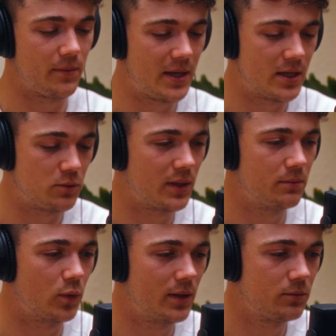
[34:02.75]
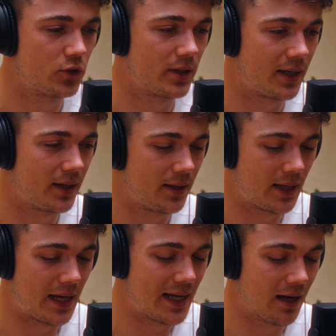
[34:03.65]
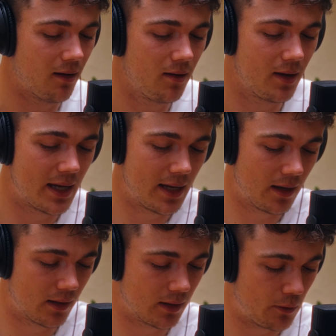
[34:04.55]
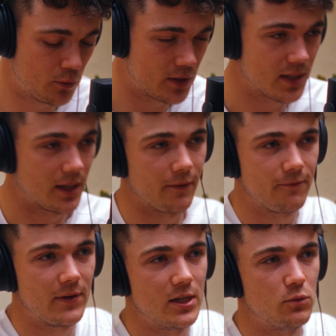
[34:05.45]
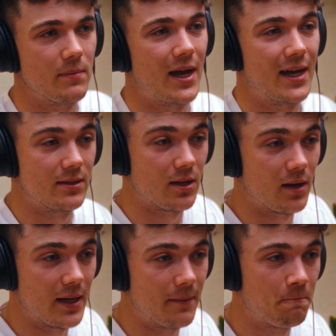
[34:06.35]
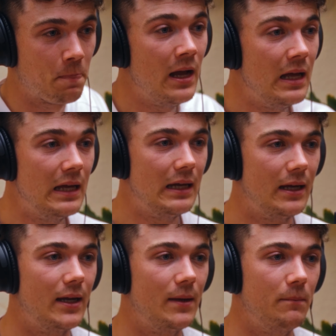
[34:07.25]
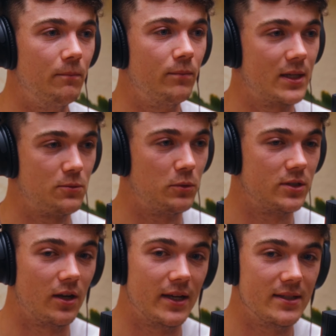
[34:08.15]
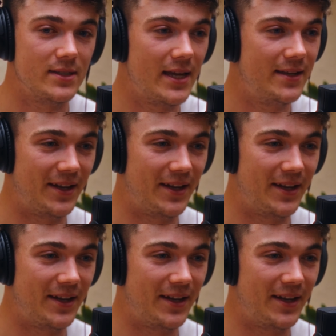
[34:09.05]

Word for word: me is when i'm when i'm trying to hit it high i always think i finish with my hands high um, that's what tiger said